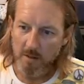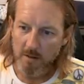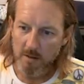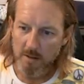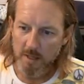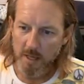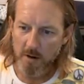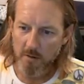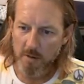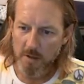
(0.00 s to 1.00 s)
Let's head
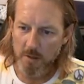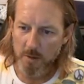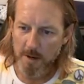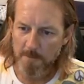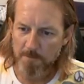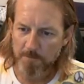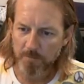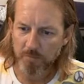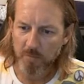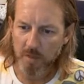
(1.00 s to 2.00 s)
over this way.
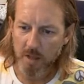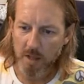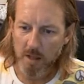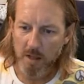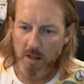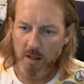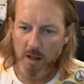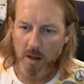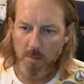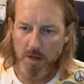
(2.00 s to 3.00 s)

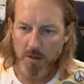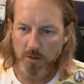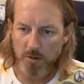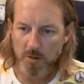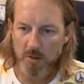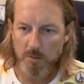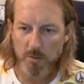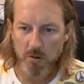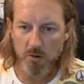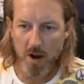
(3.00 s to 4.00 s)
I might do some
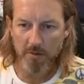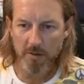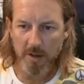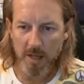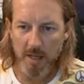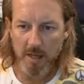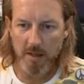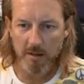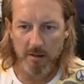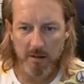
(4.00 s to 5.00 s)
strafing
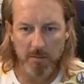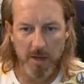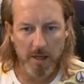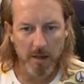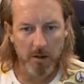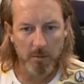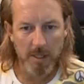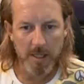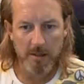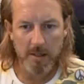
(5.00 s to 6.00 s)
here, make it a little bit
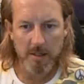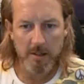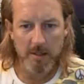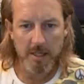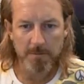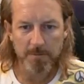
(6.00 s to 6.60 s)
easier to see.